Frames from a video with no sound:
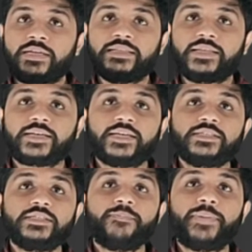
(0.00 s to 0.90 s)
in that
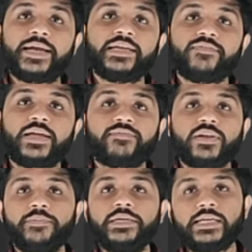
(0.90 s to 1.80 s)
case the parity flag will
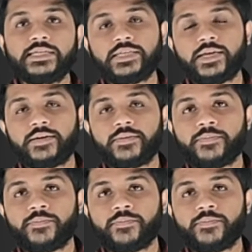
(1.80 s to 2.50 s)
be set.